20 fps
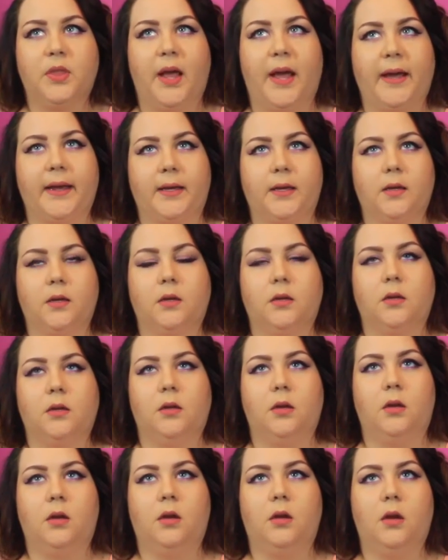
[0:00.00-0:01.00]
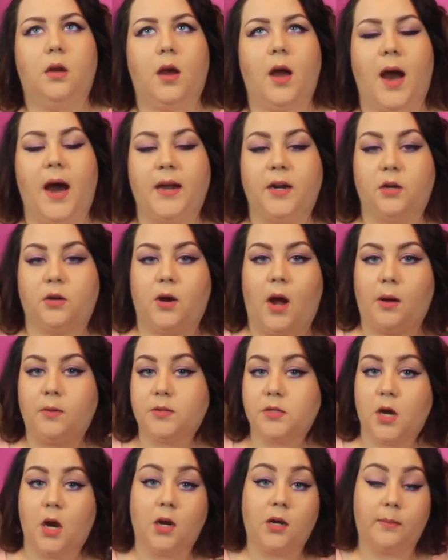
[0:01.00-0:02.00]
like, I
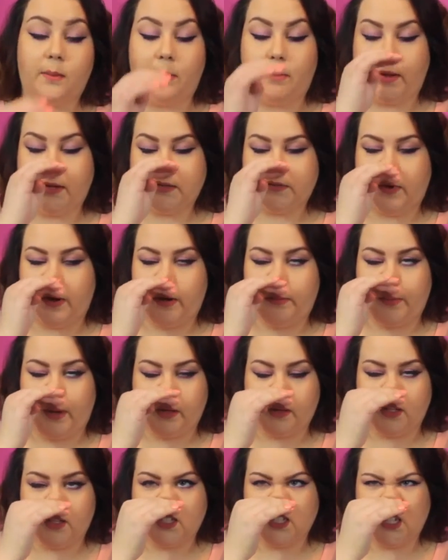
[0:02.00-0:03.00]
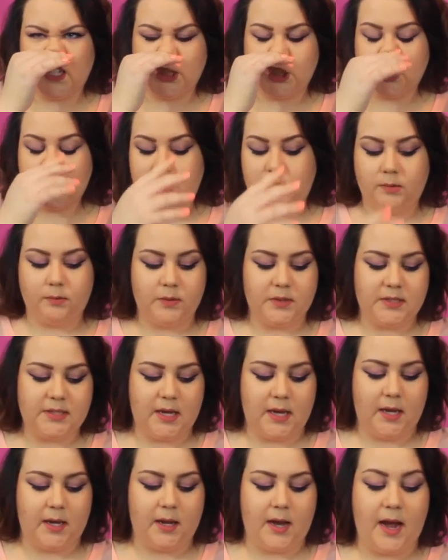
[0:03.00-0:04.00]
was talking to my best friend about this, and she was
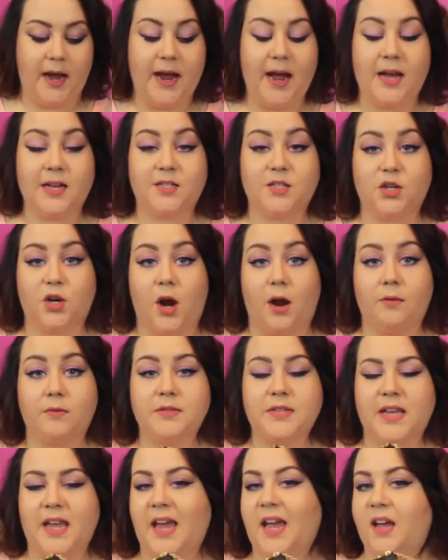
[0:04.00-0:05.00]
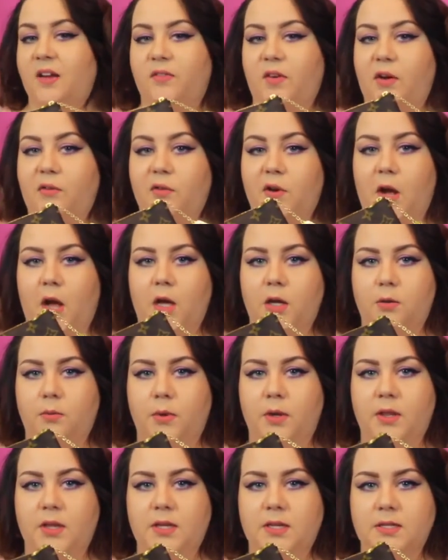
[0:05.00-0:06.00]
saying, I asked her, I was like, hey, if I ever got you
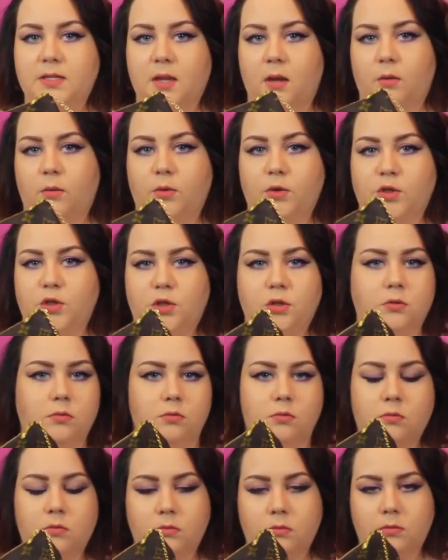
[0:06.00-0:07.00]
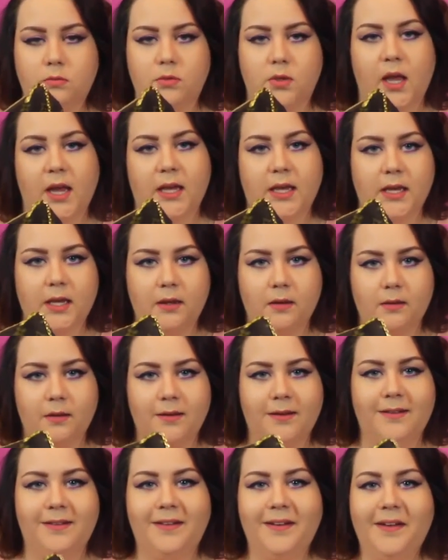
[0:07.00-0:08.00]
one of these, like, would you like it?
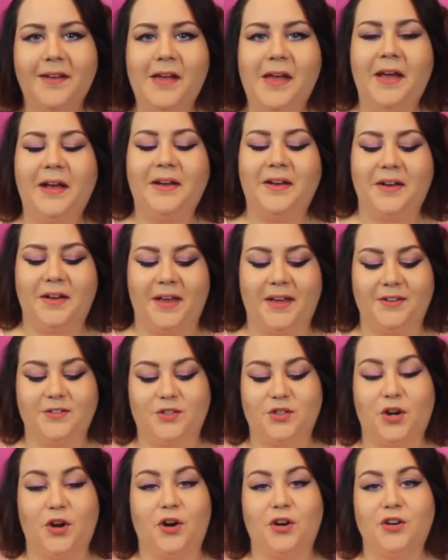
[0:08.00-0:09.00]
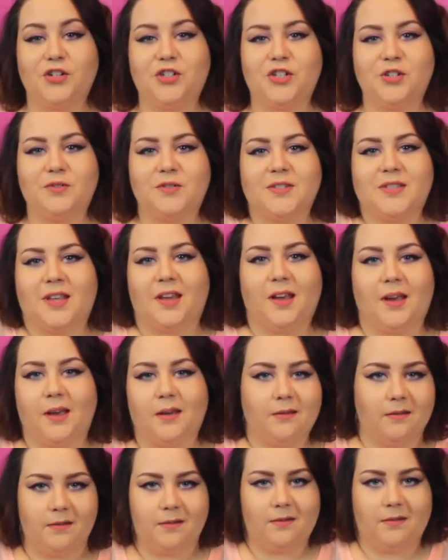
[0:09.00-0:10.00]
And to her, she was like,
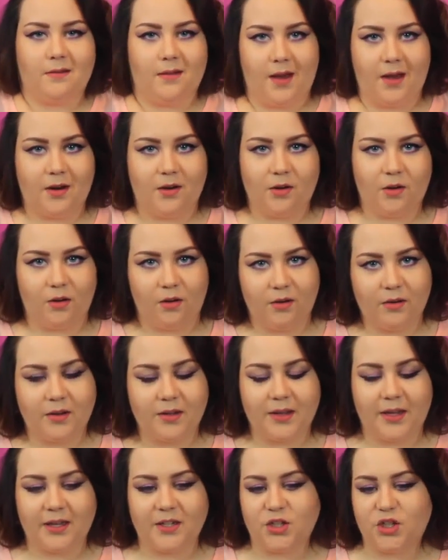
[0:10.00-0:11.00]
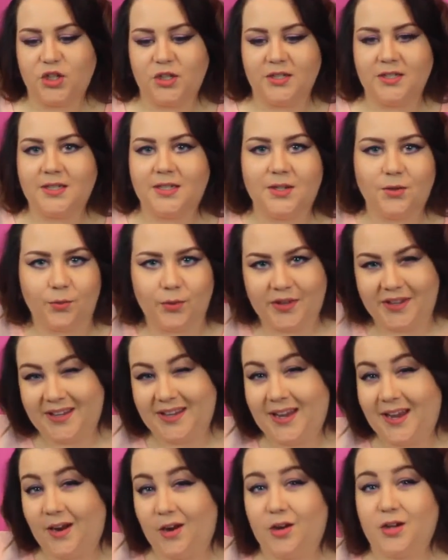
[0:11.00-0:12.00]
I don't know. Like, she didn't really
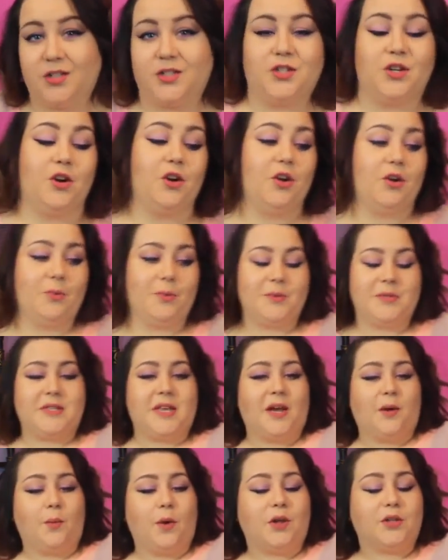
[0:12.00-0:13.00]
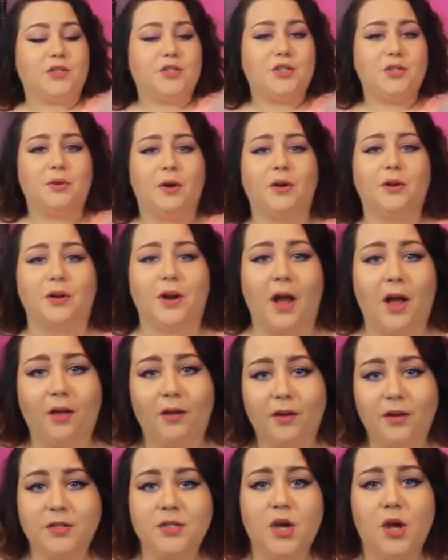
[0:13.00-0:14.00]
care, because to her, it was like, well, it's
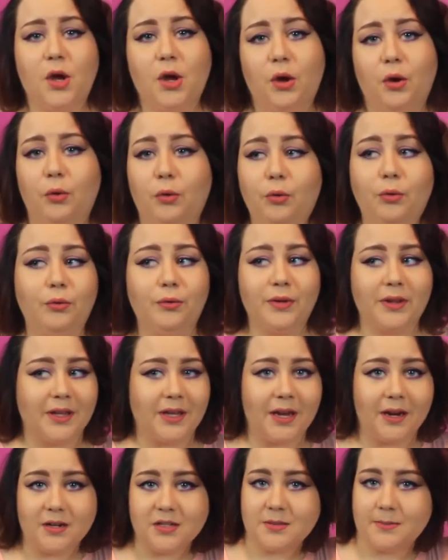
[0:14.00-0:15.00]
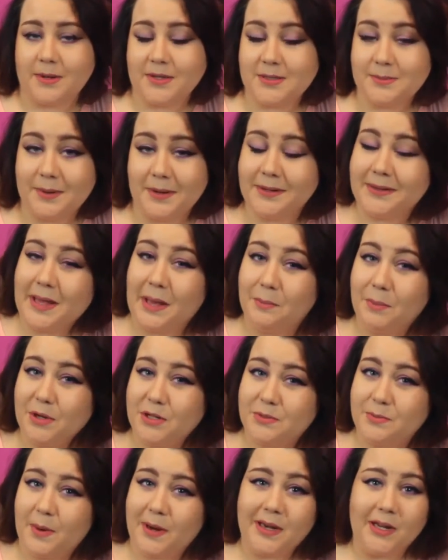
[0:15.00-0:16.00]
$200. Who really cares about spending that
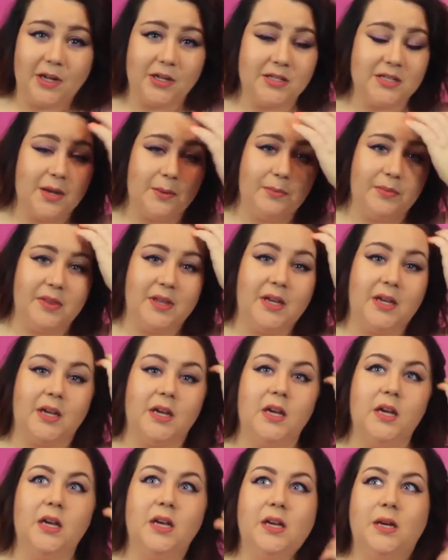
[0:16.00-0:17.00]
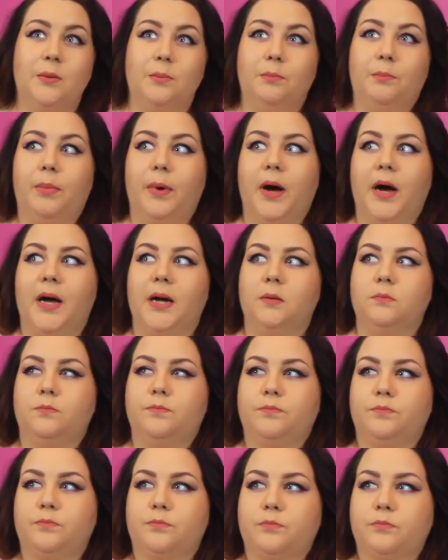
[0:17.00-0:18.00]
much money on something? But
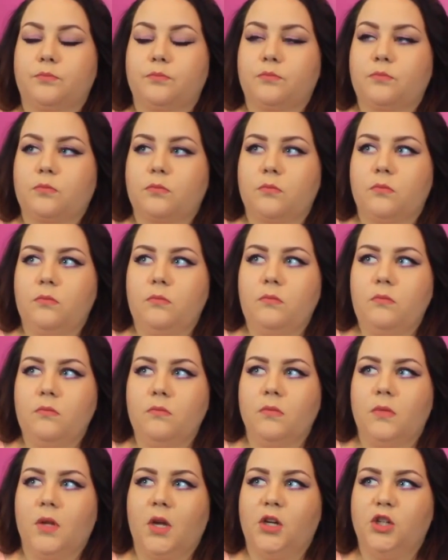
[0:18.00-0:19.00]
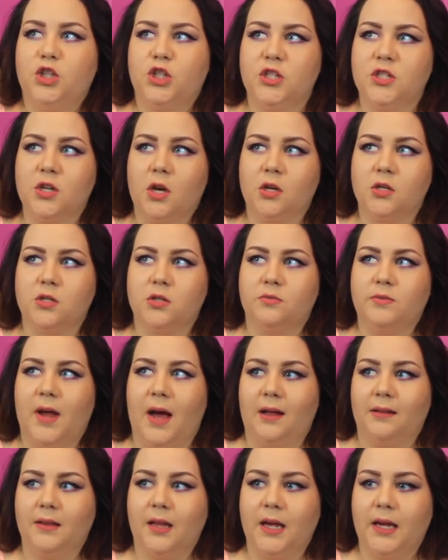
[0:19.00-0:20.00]
she's also
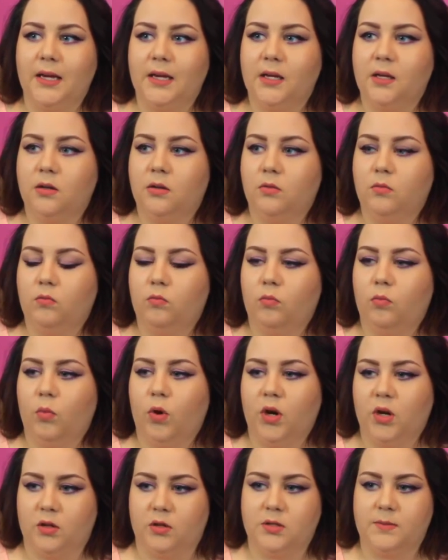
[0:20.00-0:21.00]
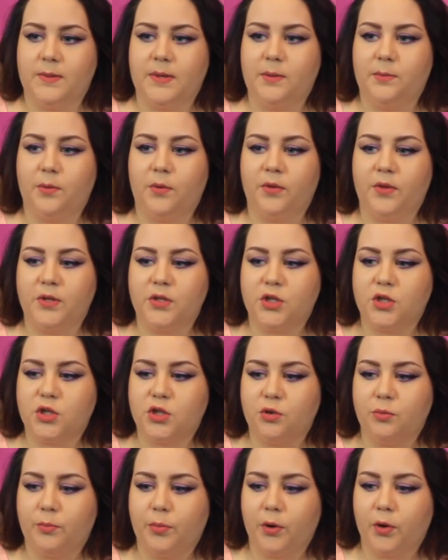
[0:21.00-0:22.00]
not, like, one of those people that's
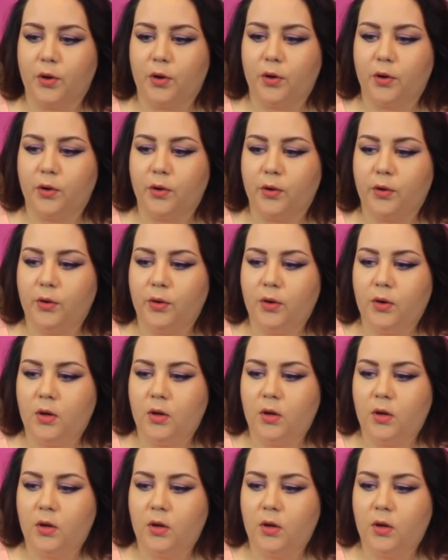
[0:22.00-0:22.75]
super,